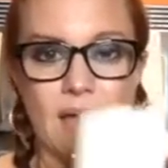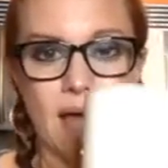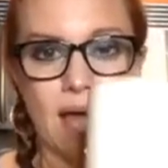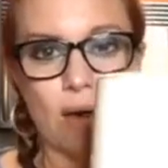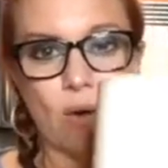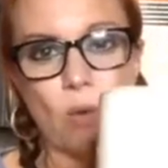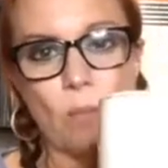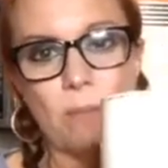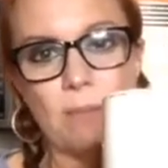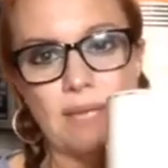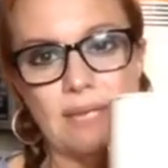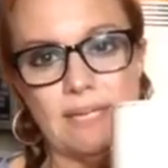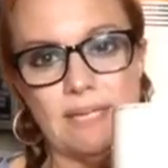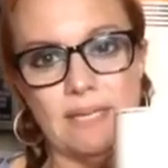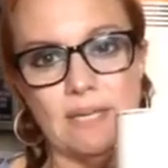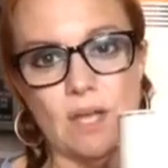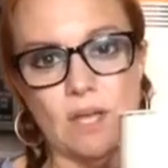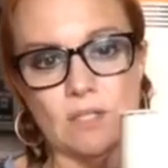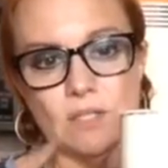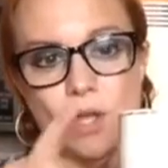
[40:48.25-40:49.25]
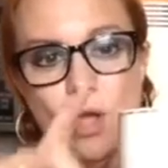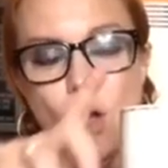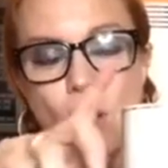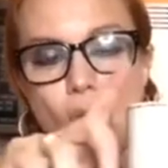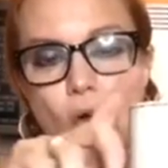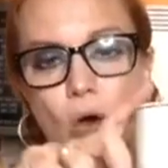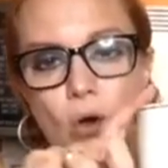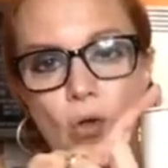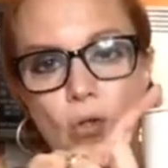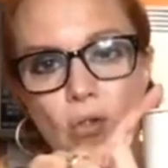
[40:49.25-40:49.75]
I don't mean a
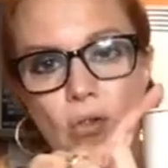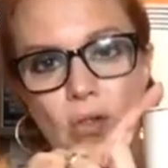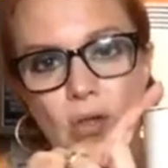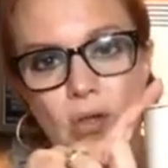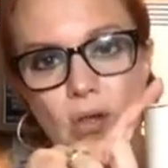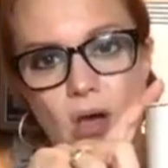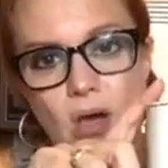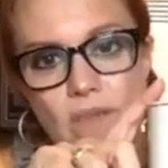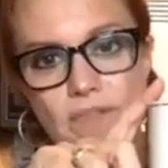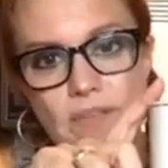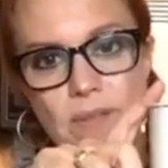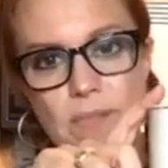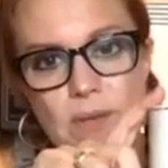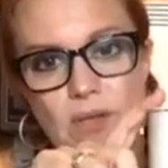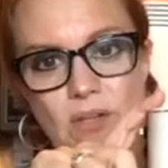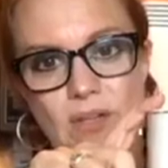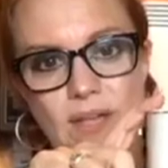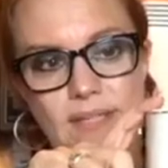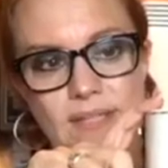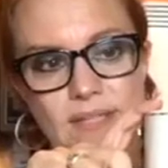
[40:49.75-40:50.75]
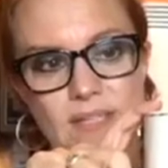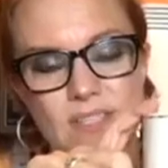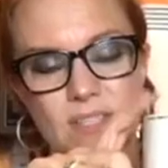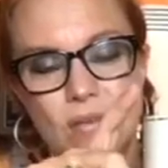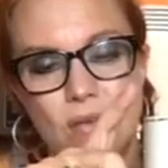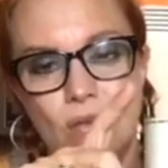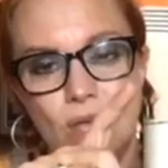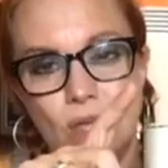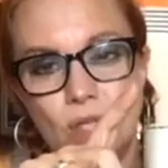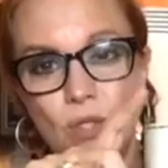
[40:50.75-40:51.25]
tall coffee mug like this.